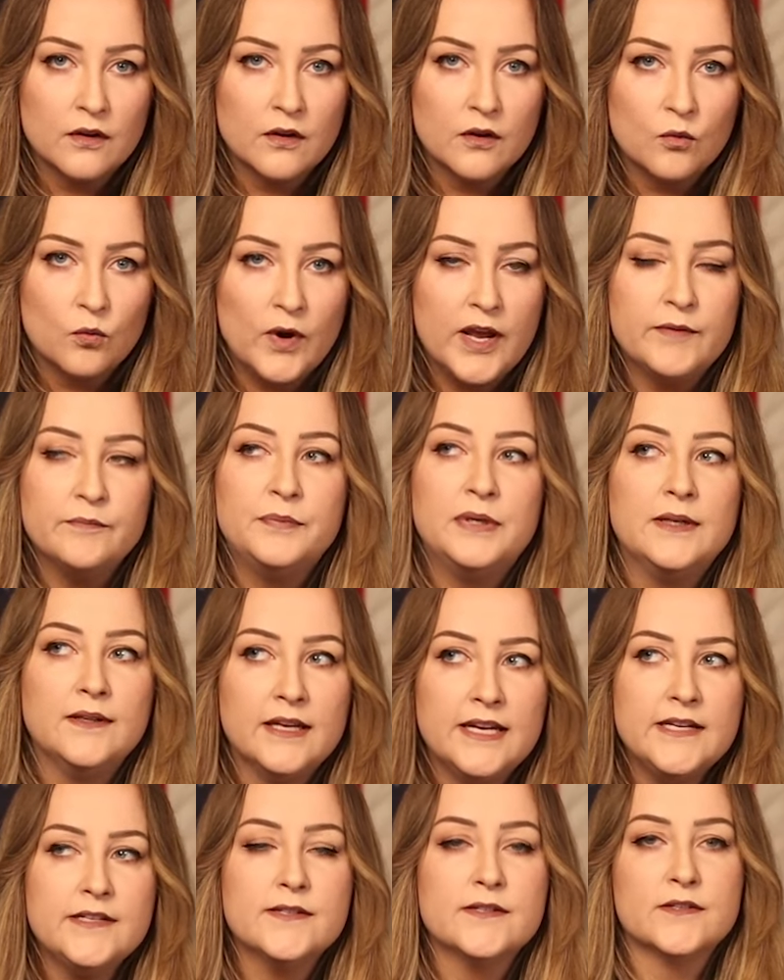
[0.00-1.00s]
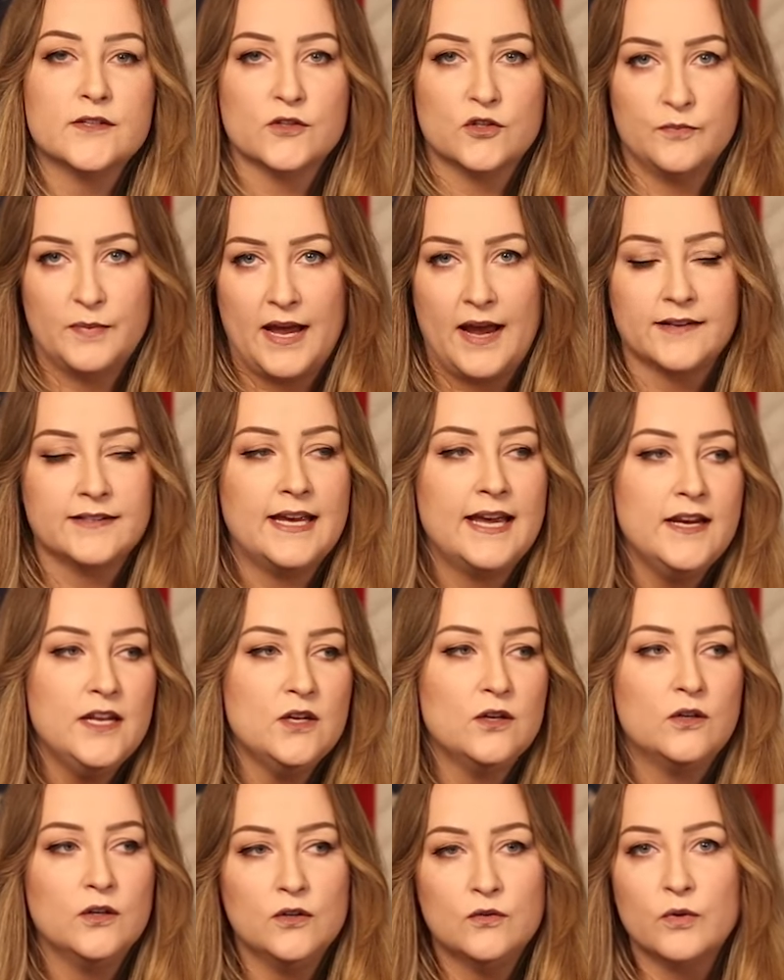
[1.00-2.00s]
When police suspect, any
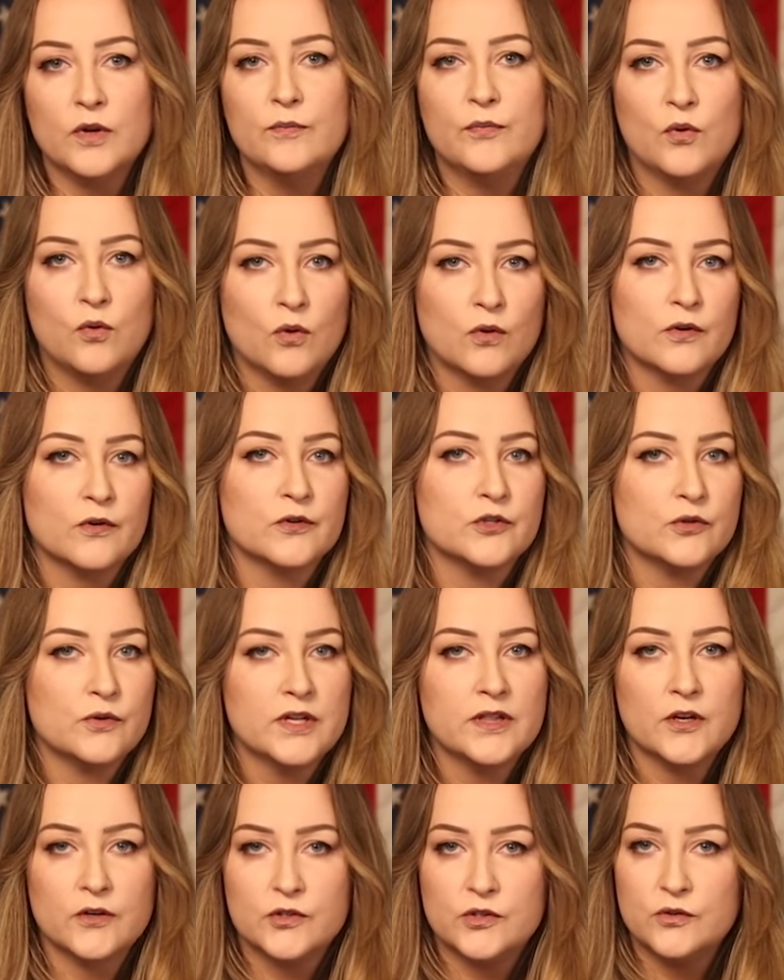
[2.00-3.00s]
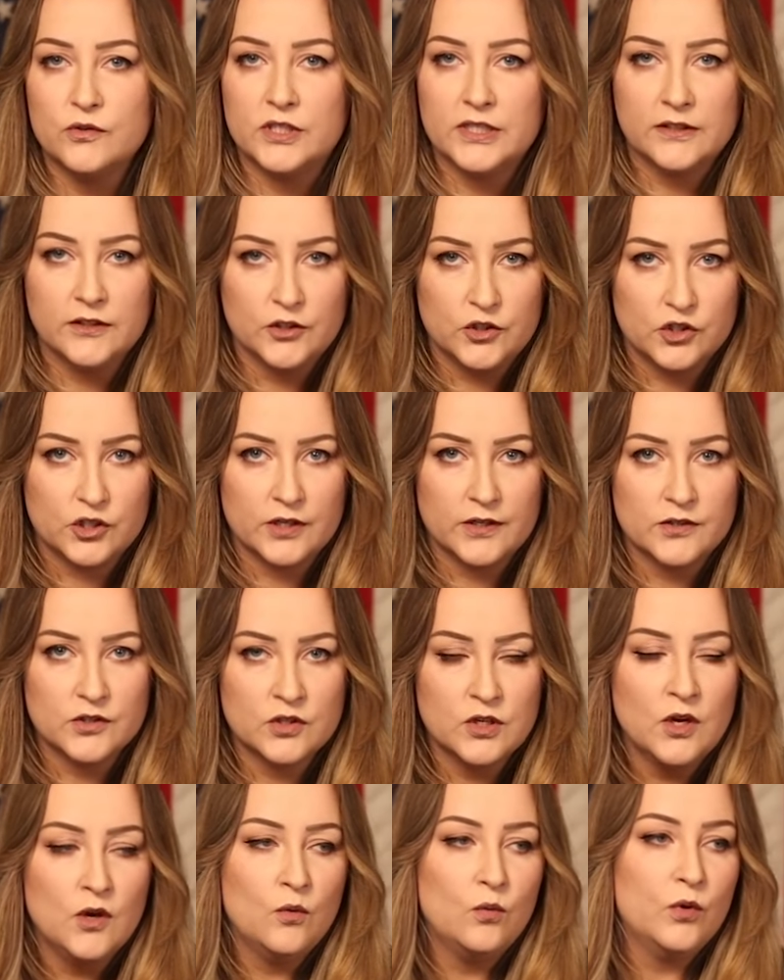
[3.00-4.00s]
good reporter doing their due diligence
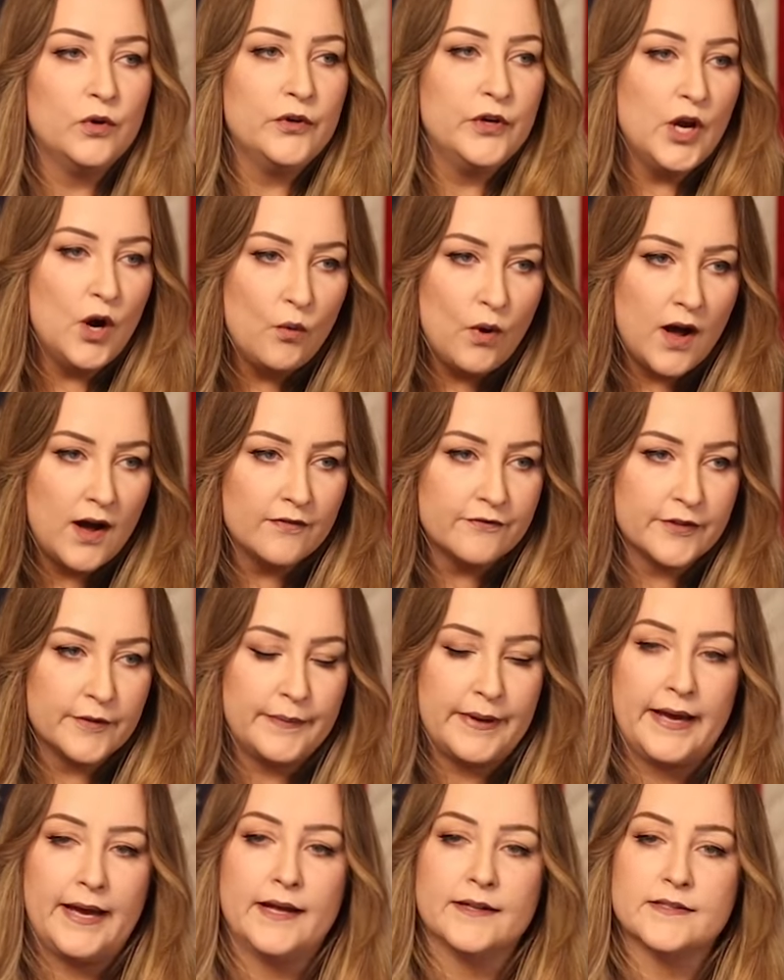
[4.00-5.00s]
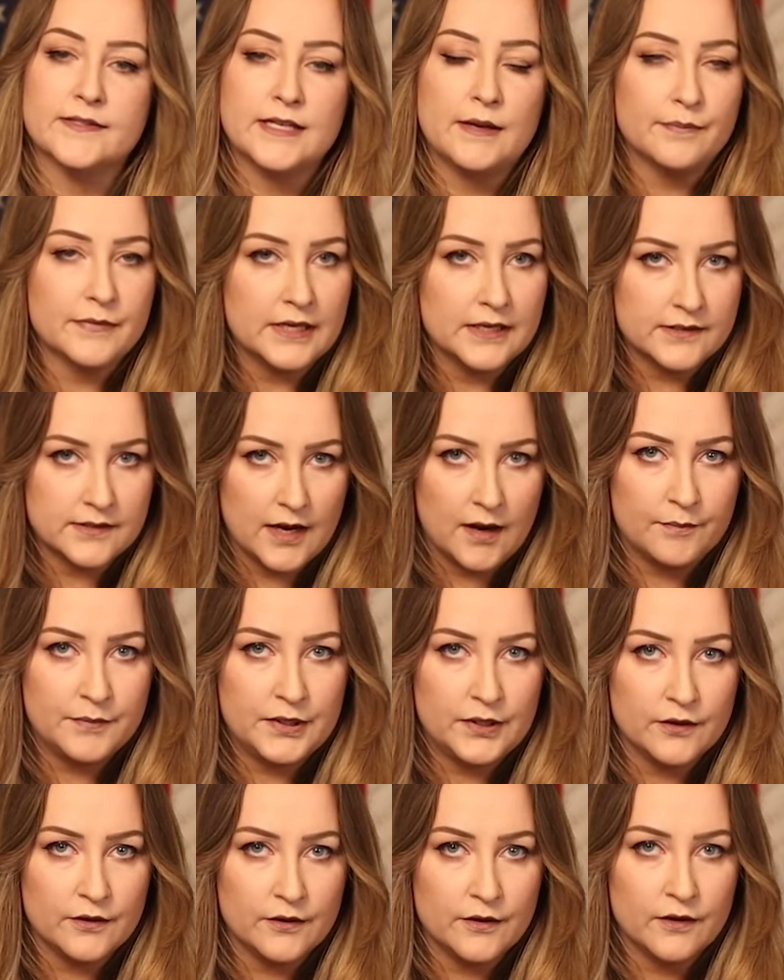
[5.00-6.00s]
would know off the bat something's up
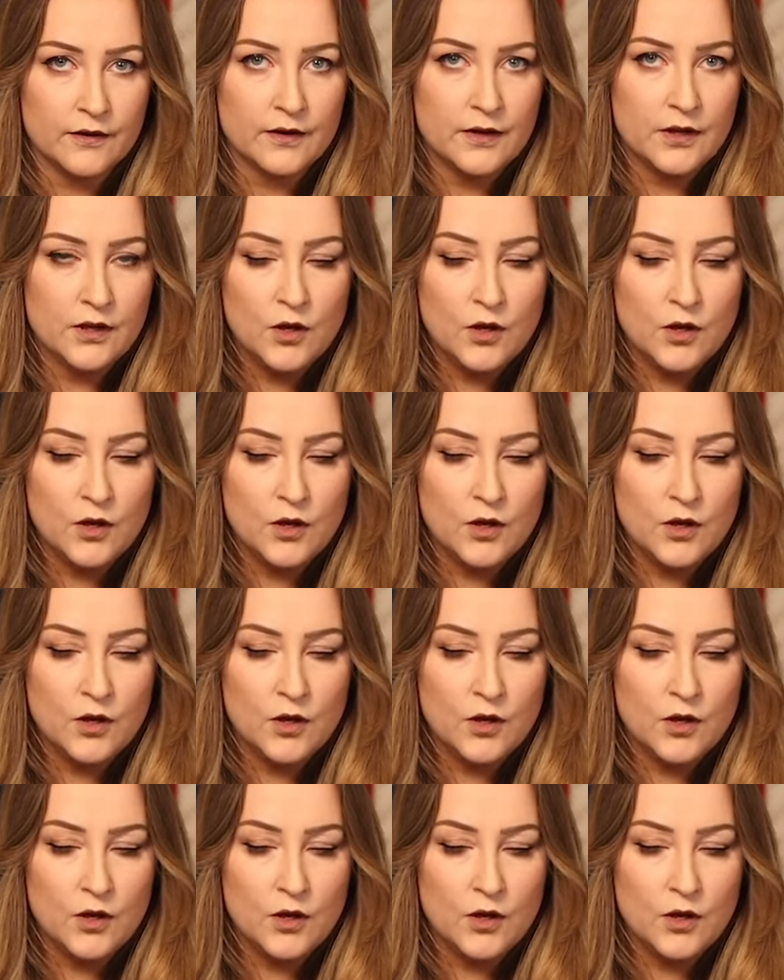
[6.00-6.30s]
here,